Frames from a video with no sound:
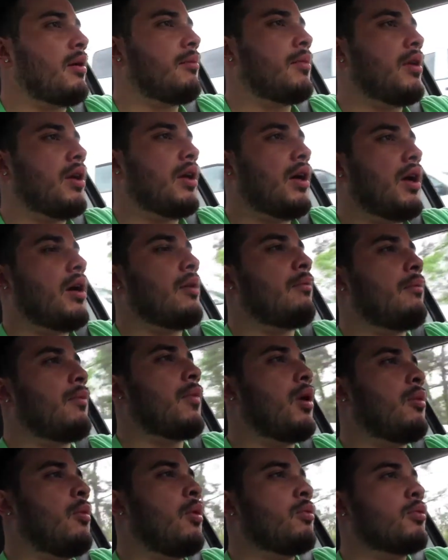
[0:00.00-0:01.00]
I'm
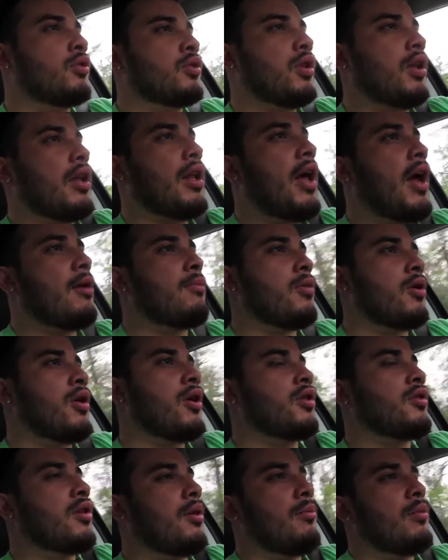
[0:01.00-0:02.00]
almost to the
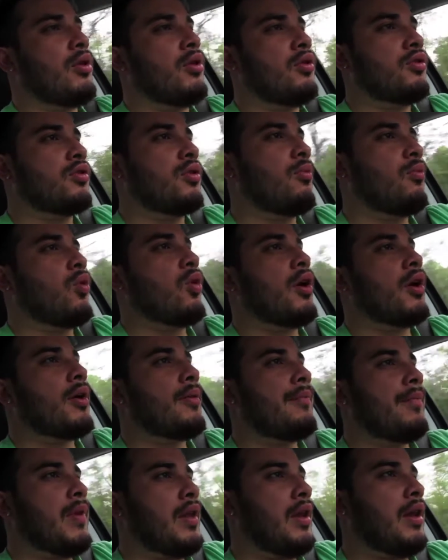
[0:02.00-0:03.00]
library, so I'm gonna do some work,
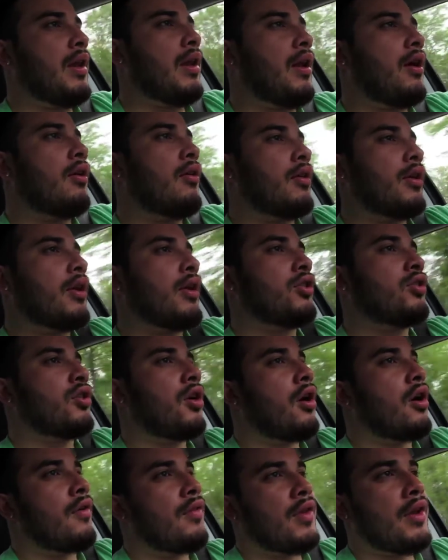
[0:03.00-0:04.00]
and then I'll get
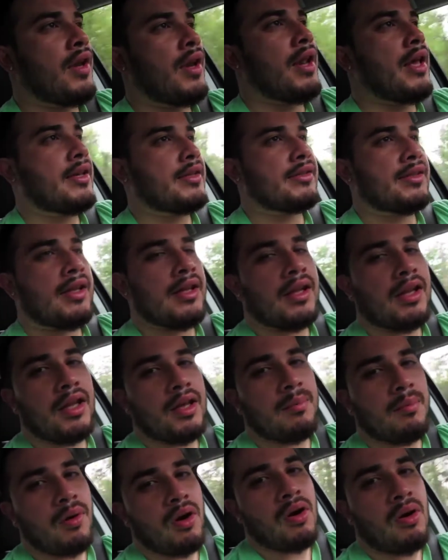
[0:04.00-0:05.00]
y'all on the next
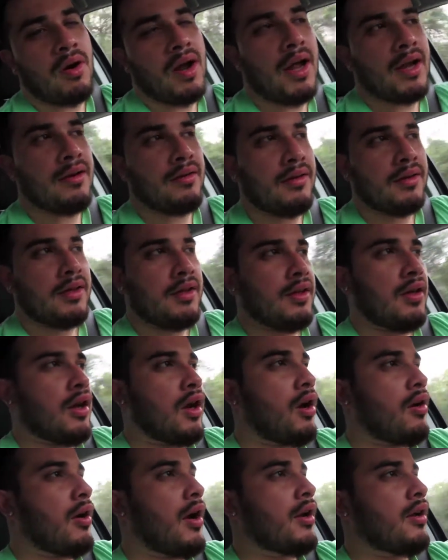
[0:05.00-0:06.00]
clip. All right,
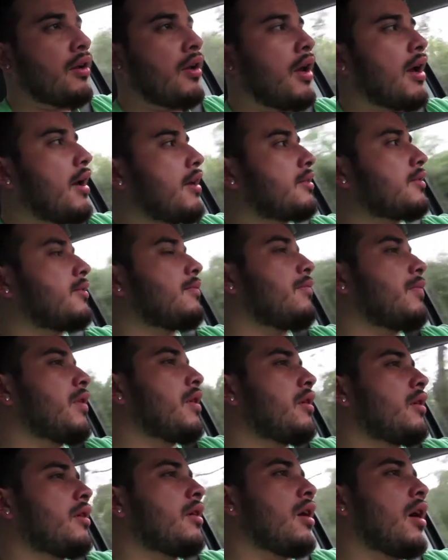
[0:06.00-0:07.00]
you guys.
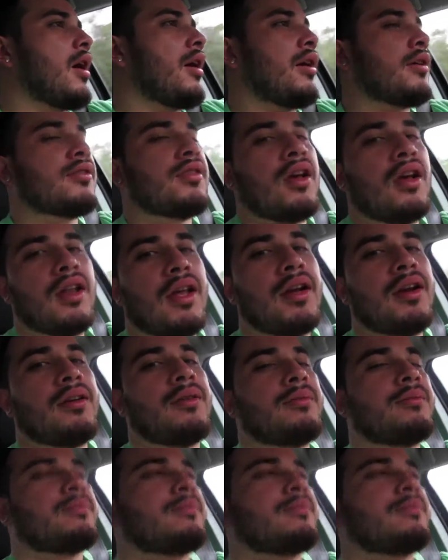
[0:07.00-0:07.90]
All right, I'll see y'all later.